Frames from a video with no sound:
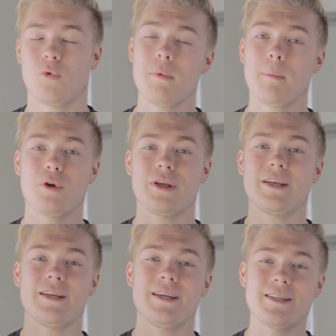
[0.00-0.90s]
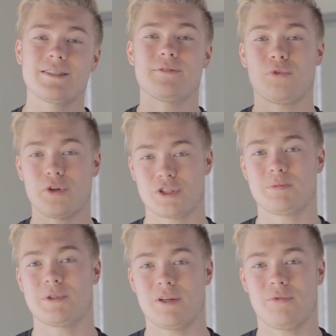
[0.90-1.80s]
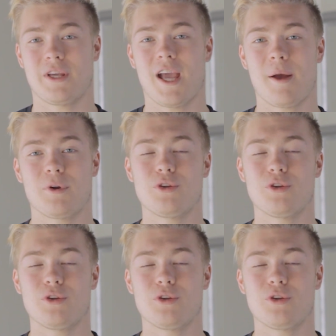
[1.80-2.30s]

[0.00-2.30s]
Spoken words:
Remember, it is for your specific camera.